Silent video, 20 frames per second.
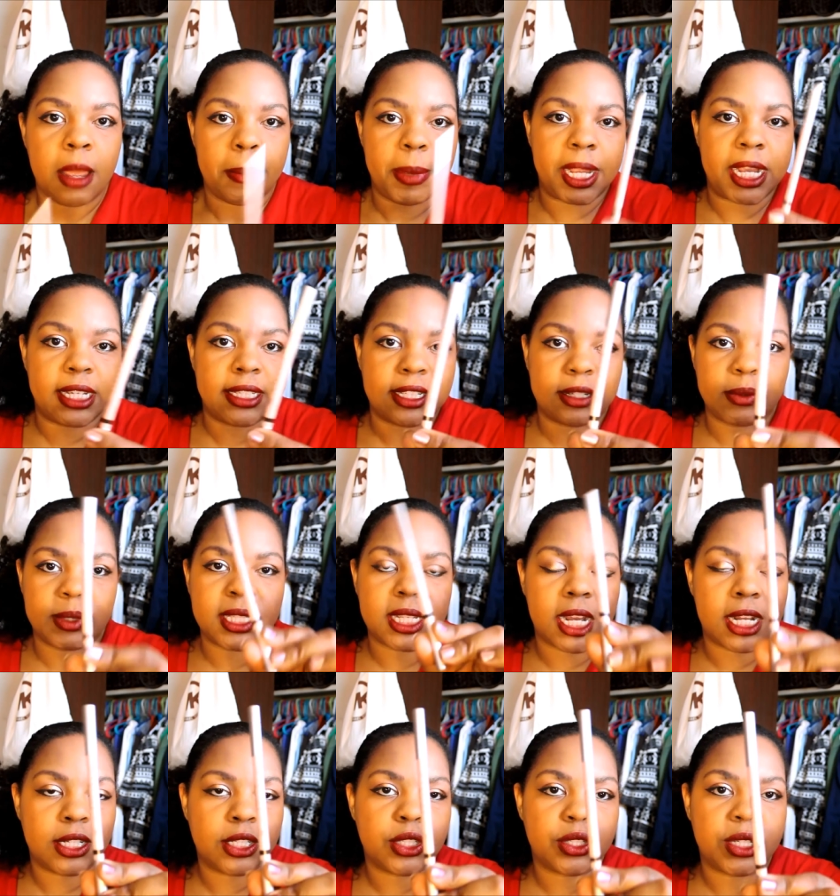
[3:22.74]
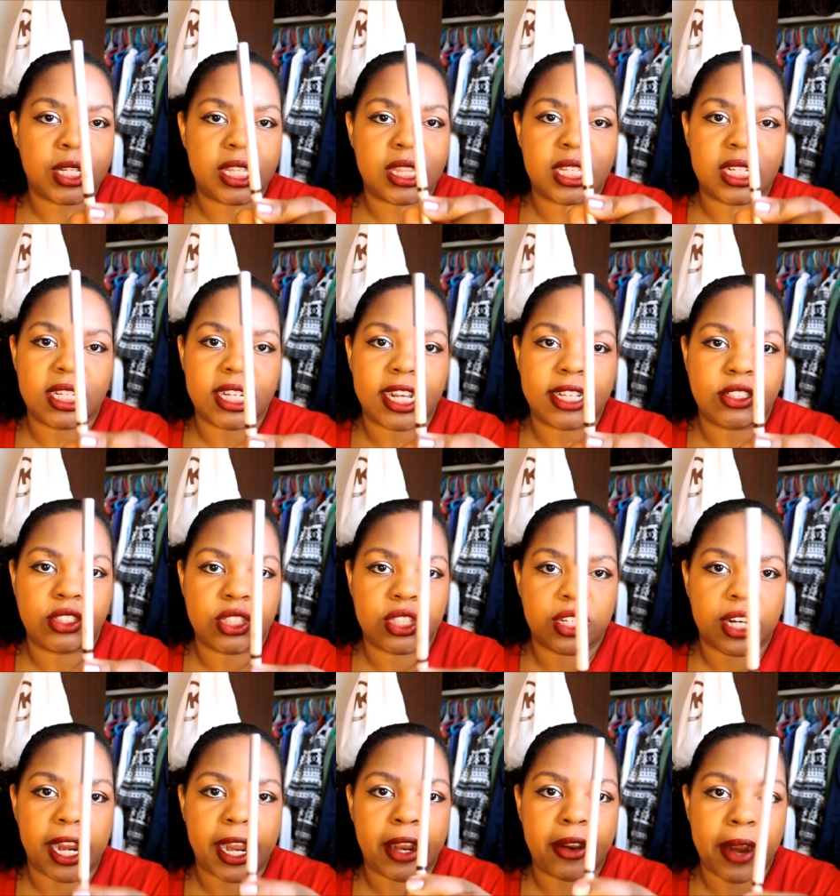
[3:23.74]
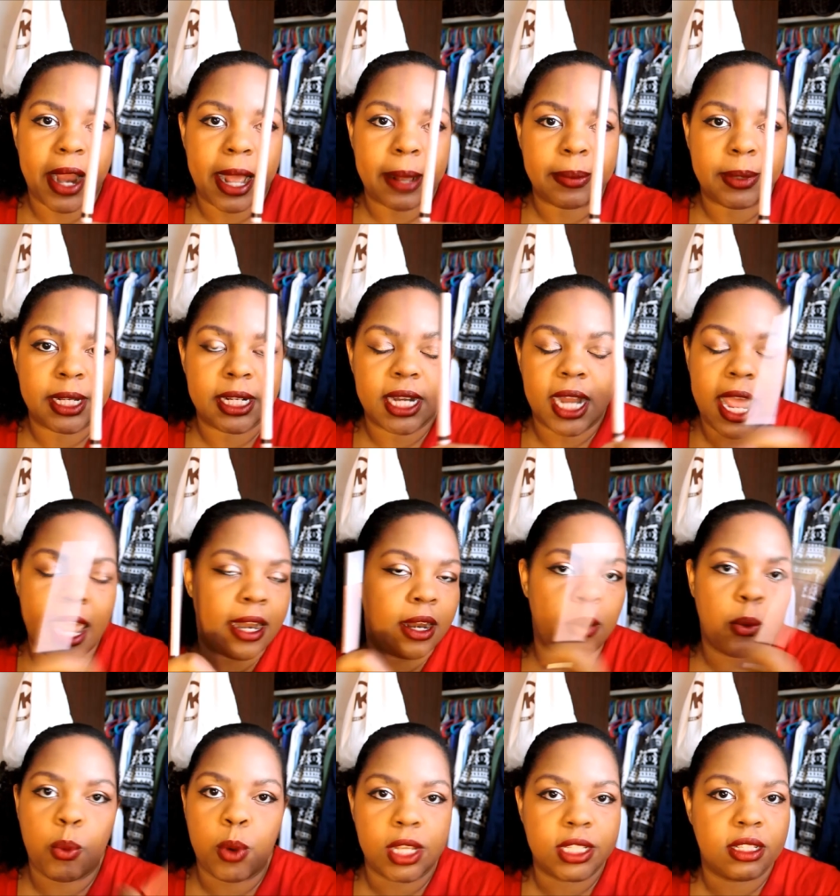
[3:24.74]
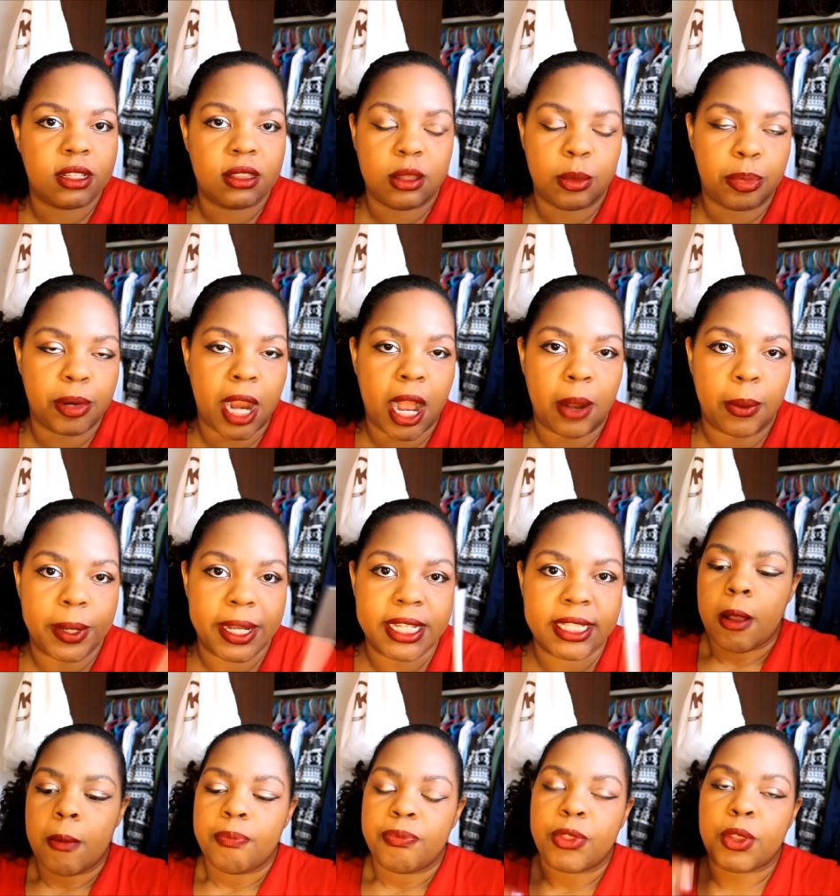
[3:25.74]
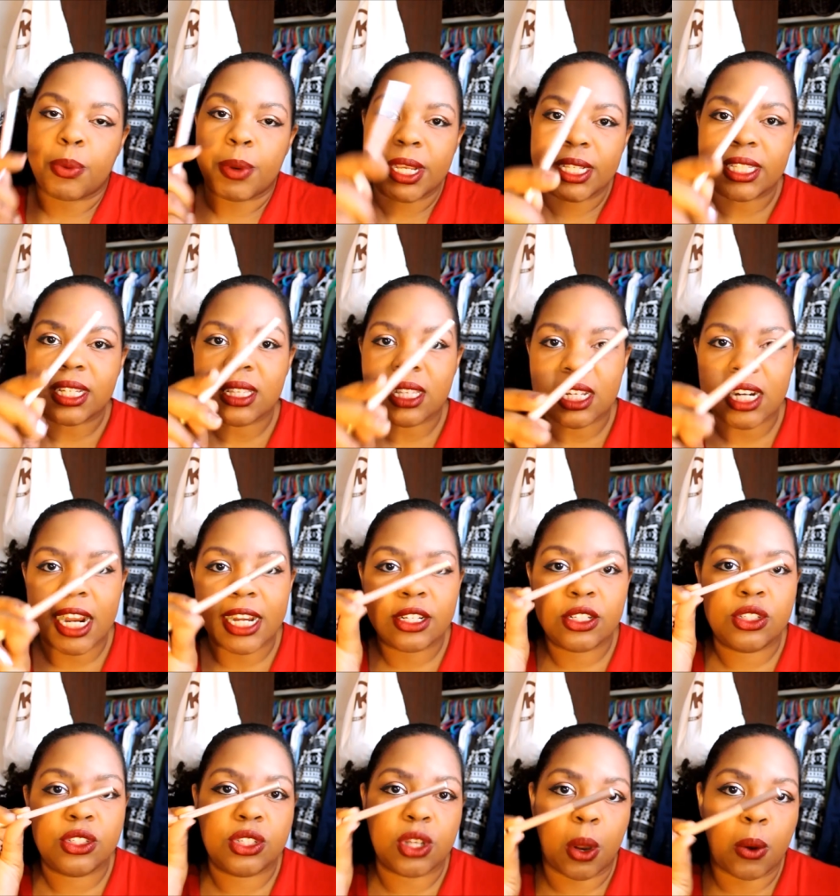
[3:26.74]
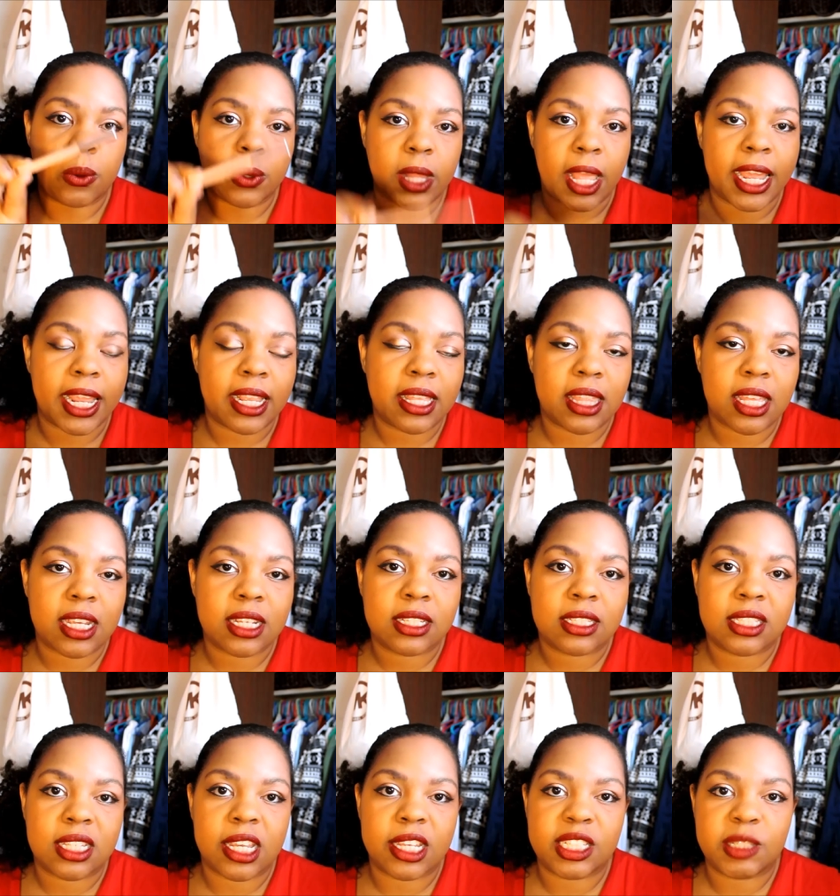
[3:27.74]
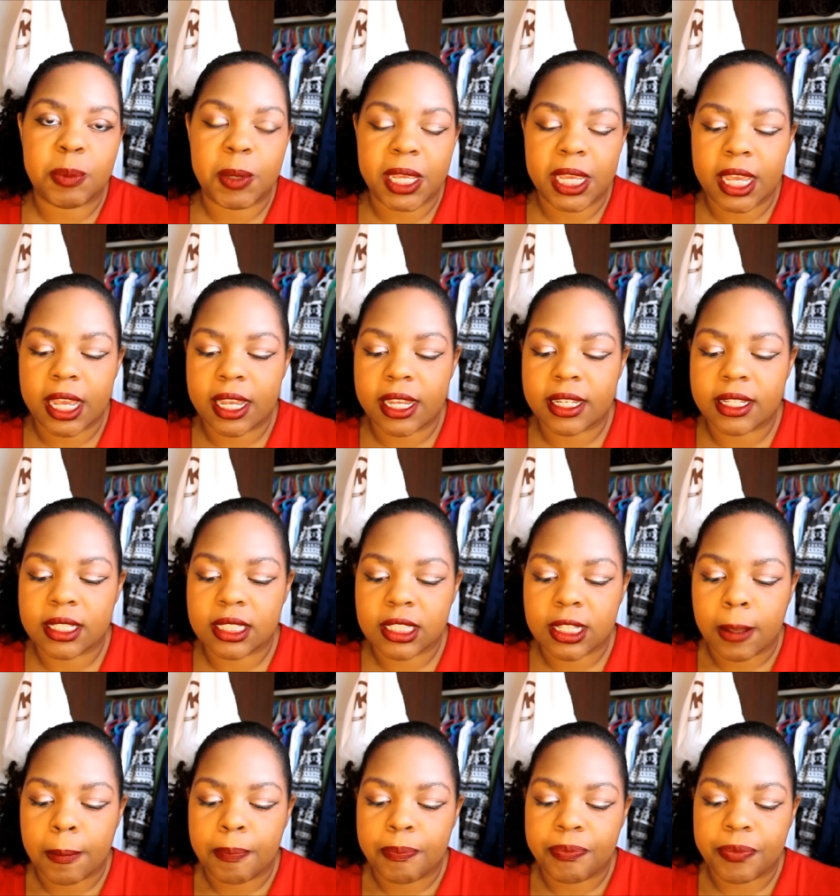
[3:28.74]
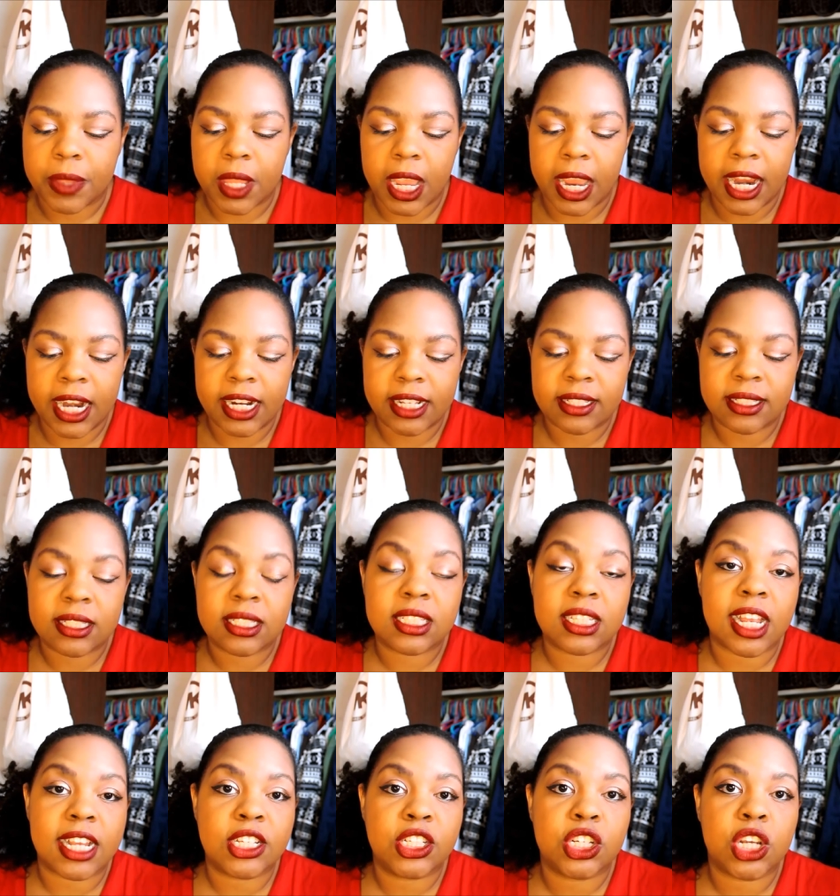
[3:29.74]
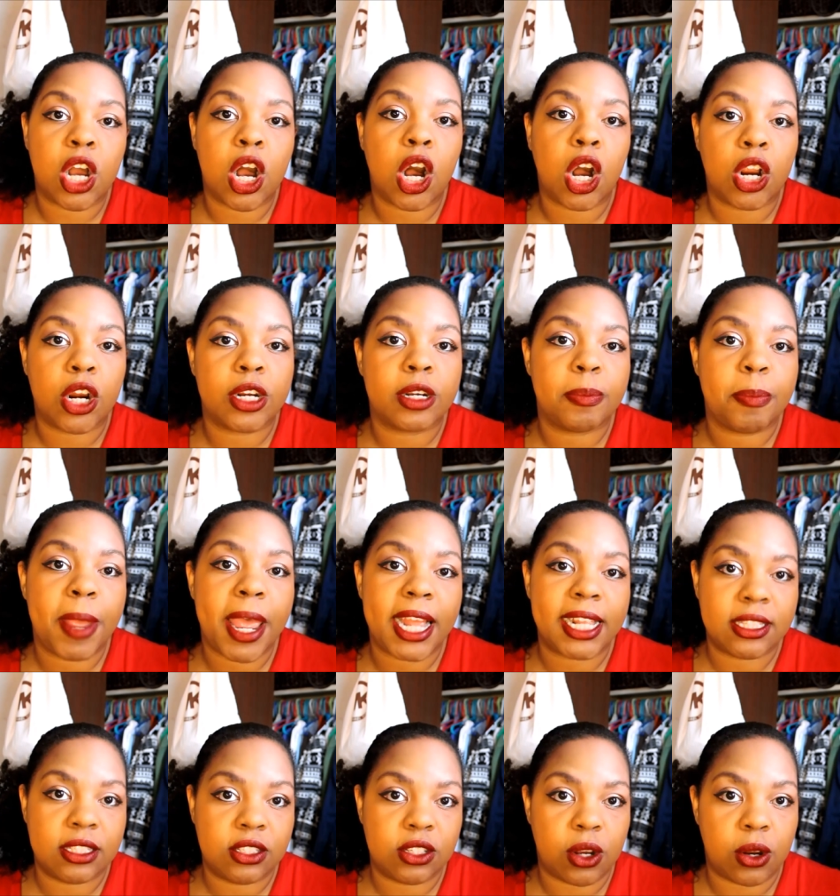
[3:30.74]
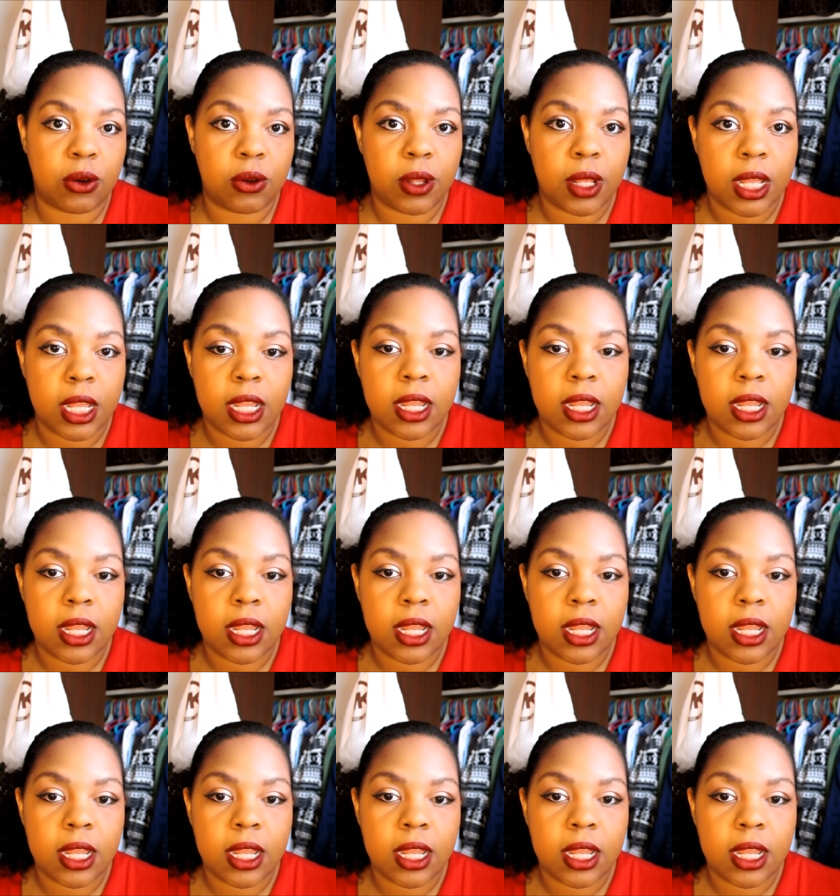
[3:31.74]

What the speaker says: because it was underneath the tester. I grabbed it and it wasn't the Brow Wiz. The reason that I don't like this is because it is such a hard pencil.